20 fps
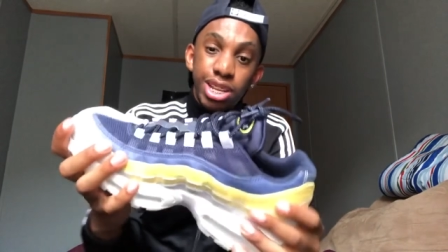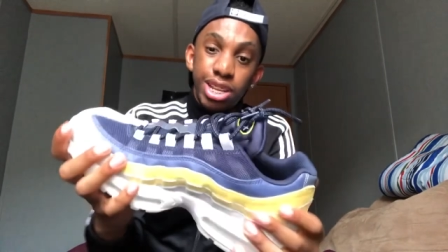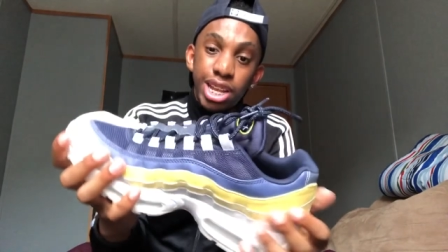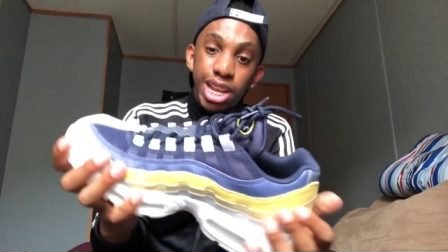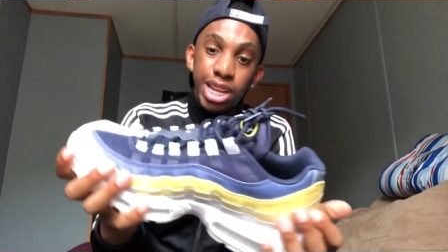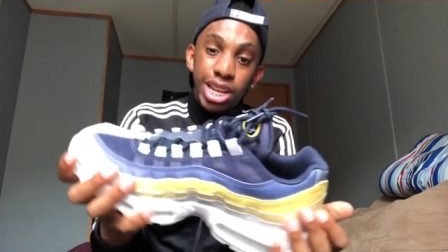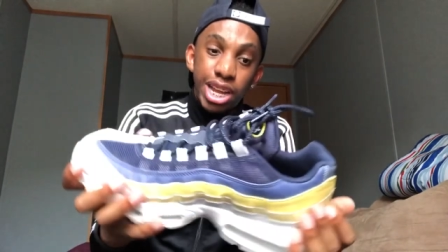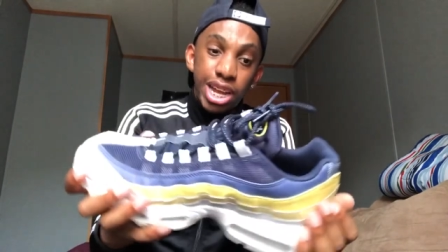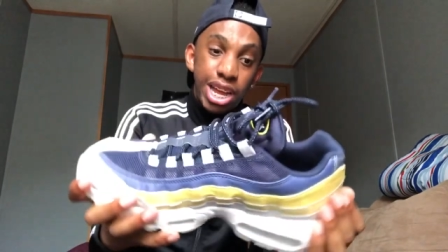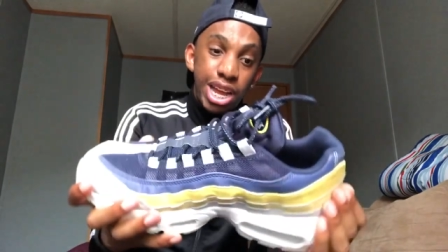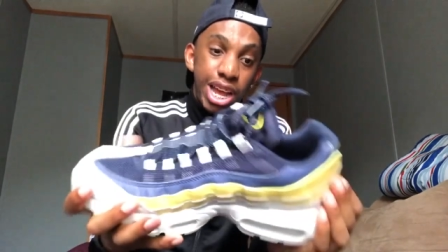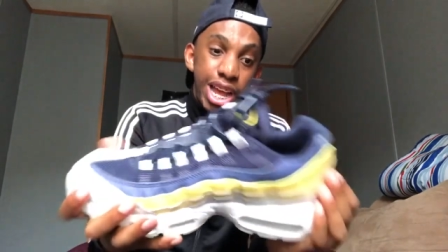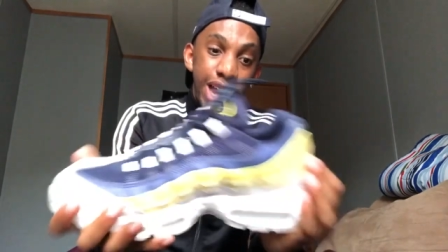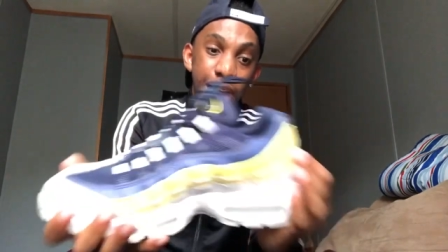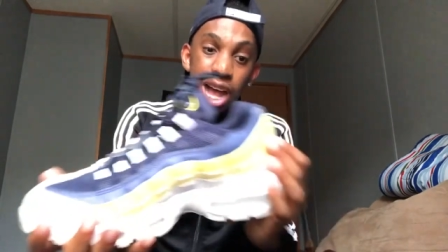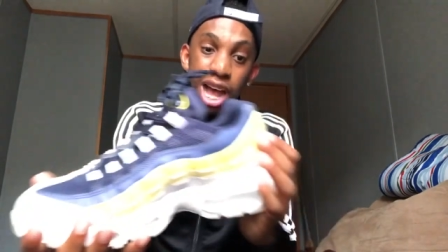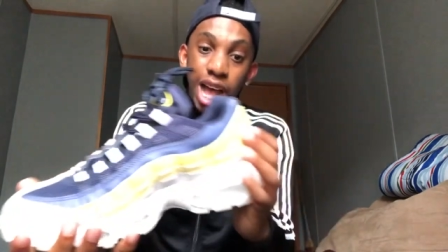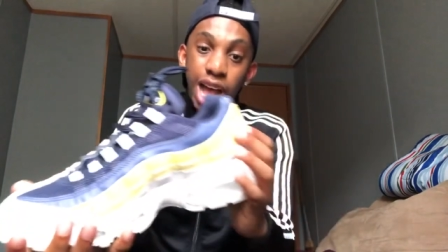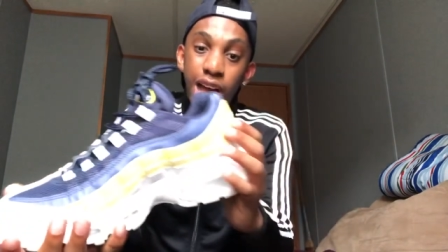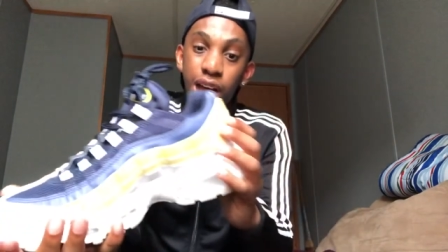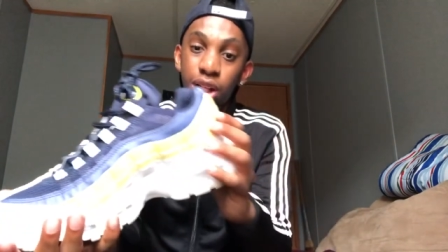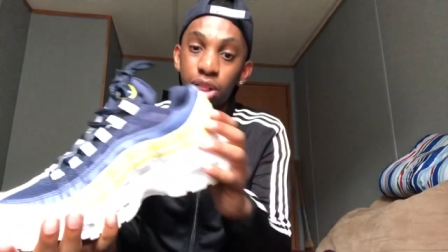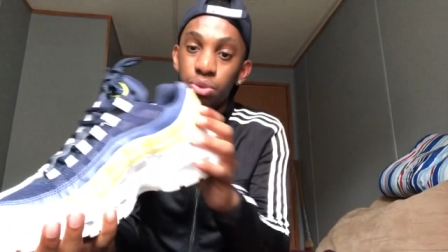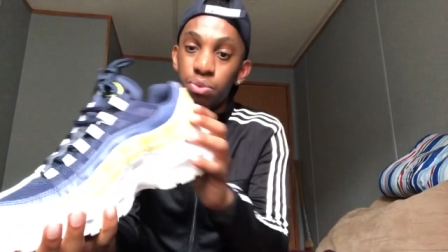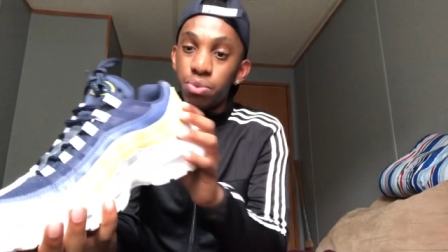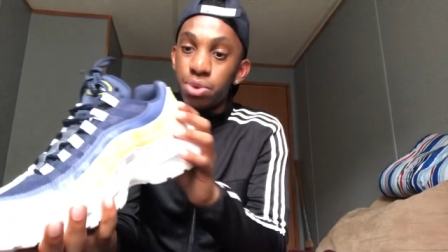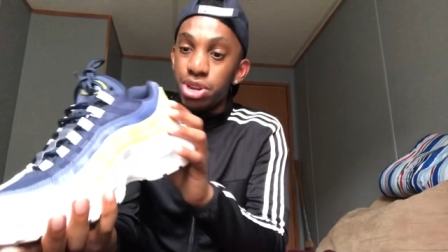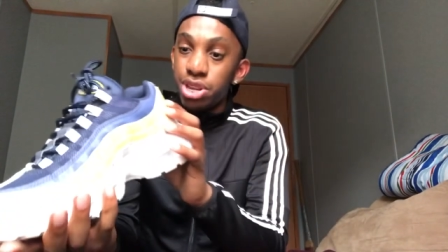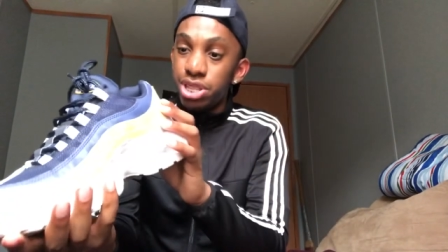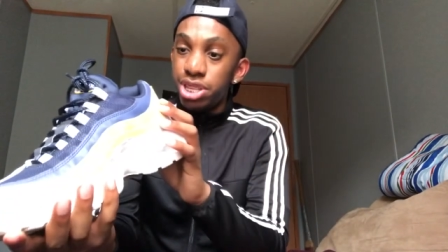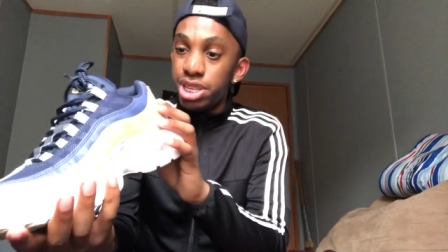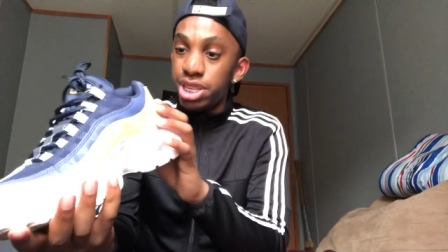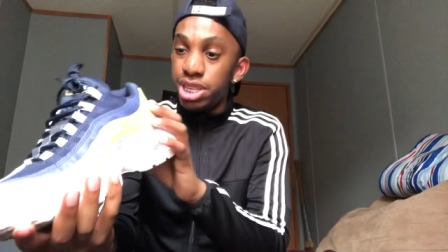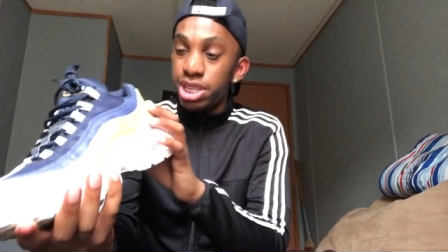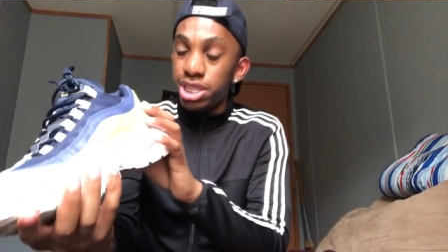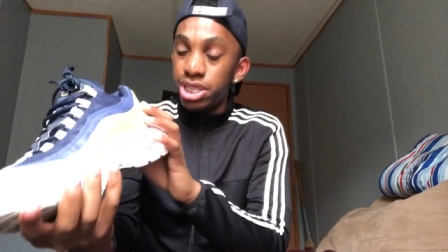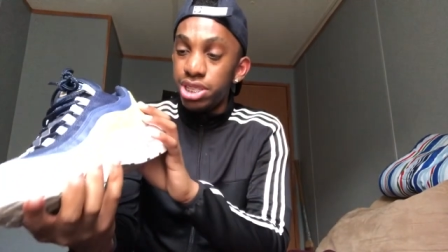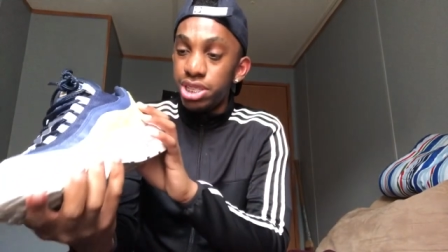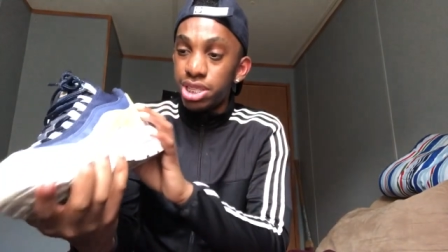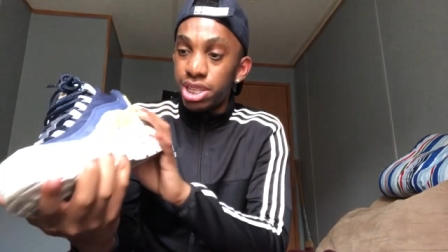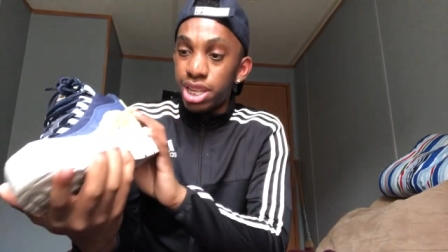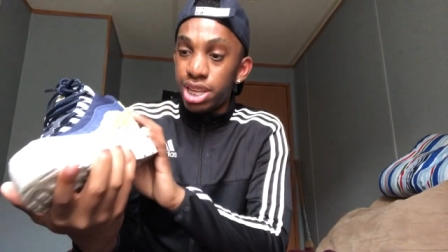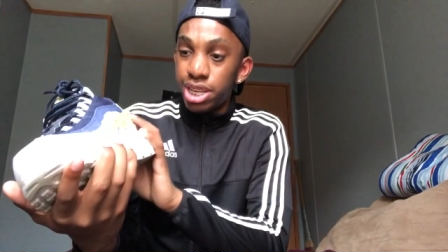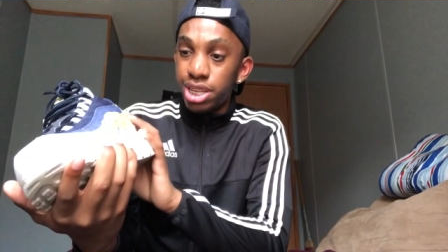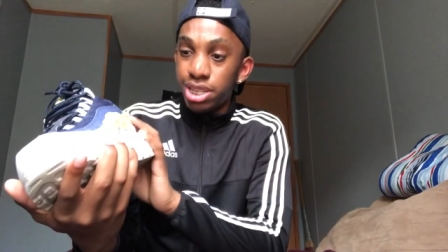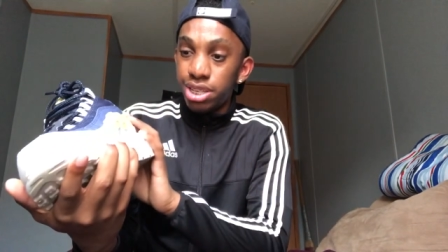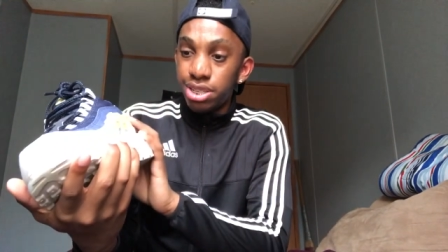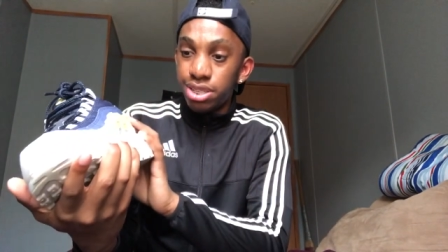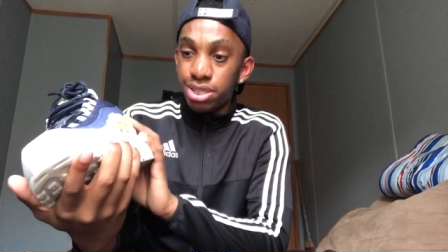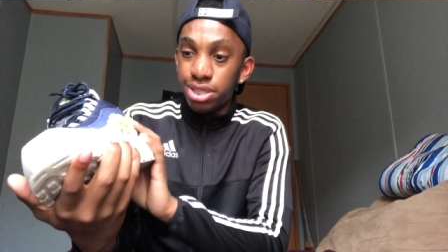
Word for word: Like, I'll wear these, like,